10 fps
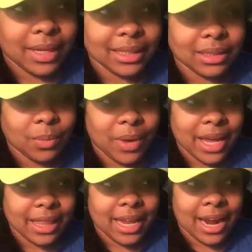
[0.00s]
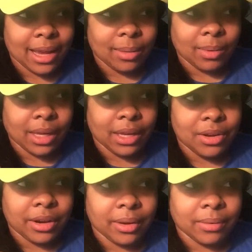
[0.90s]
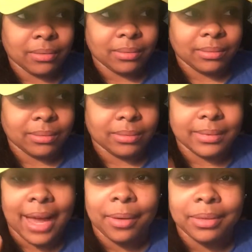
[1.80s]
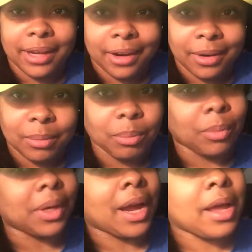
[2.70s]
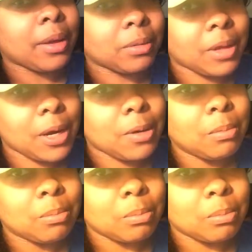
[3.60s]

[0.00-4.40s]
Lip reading: it's a way that I can be, you know, out there, but not out there.